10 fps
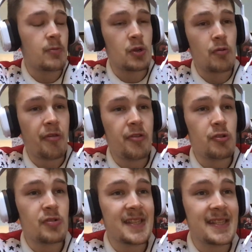would go
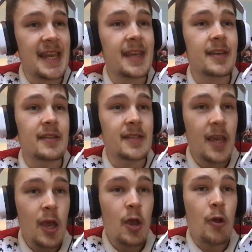through second.
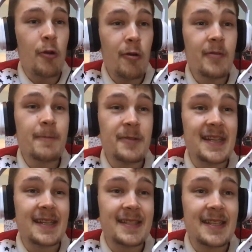Who would have
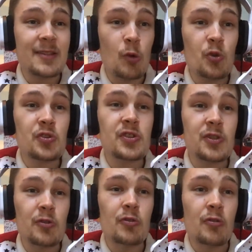predicted those
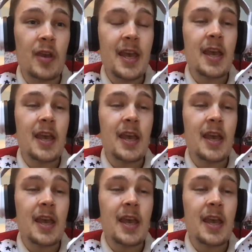two,